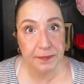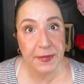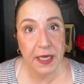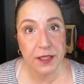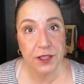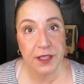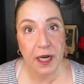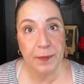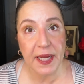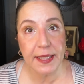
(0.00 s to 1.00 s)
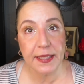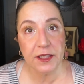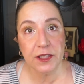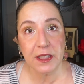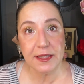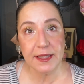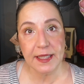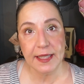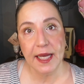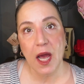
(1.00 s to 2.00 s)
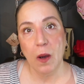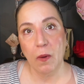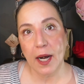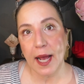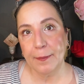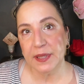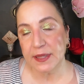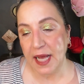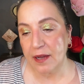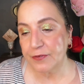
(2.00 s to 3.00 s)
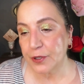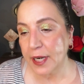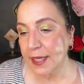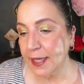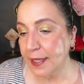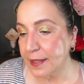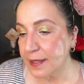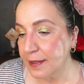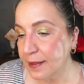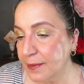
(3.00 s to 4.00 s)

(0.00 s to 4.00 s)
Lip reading: Now I just got to pay attention to see what happens after I eat.